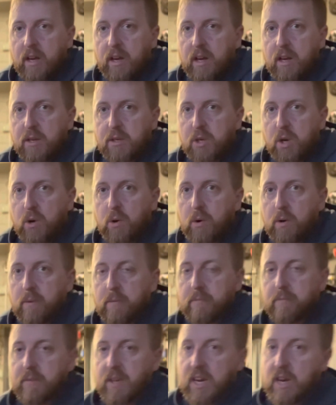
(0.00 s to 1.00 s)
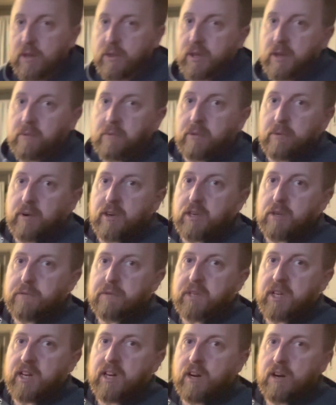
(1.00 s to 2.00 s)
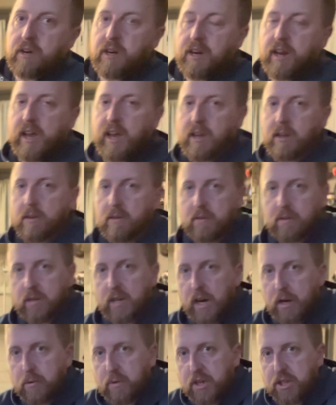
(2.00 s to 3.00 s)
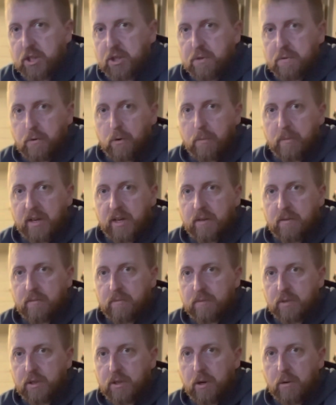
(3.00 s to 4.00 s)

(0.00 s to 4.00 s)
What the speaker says: So anything with what you've seen here today, got questions for me, you know